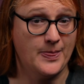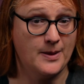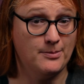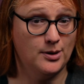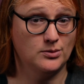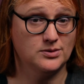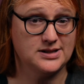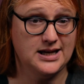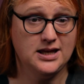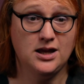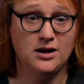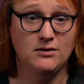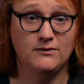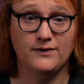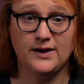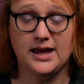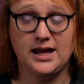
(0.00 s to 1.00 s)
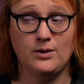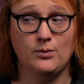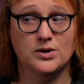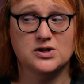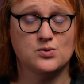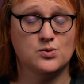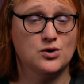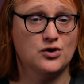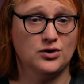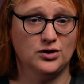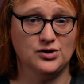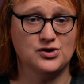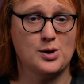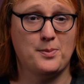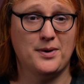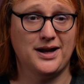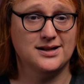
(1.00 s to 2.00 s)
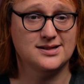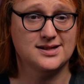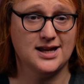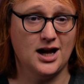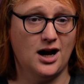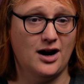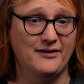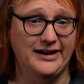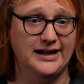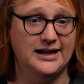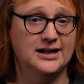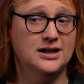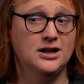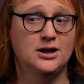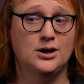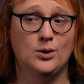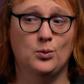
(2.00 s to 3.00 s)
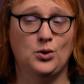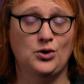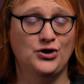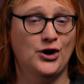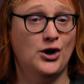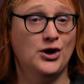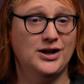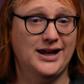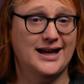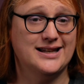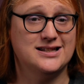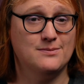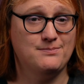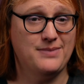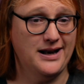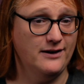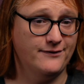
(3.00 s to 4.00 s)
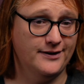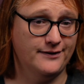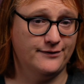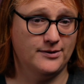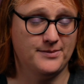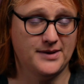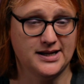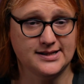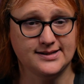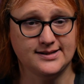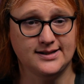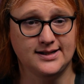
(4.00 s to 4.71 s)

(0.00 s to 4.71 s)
the Bolt EUV, which will cross-shop against the Ariya, will not get to benefit from this.